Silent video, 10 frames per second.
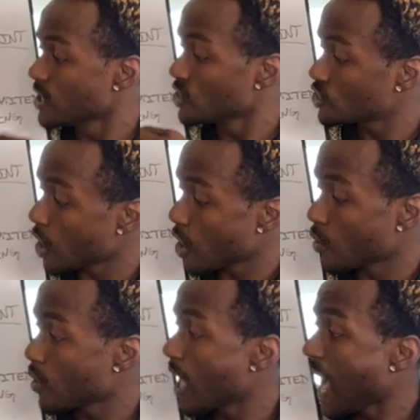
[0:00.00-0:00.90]

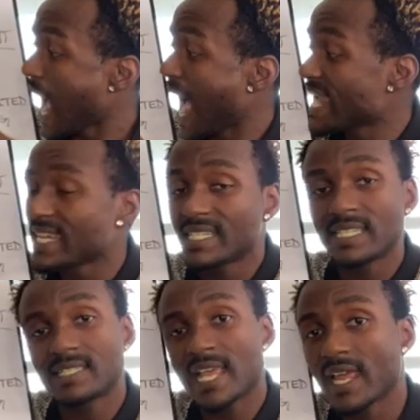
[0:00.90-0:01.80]
So I need to
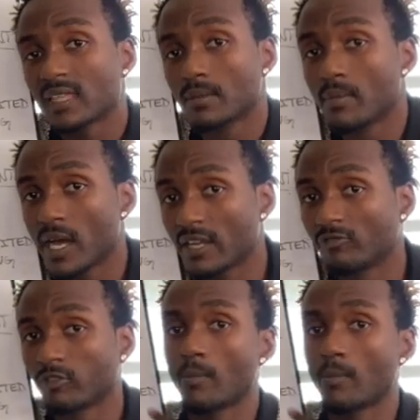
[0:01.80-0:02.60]
take the money from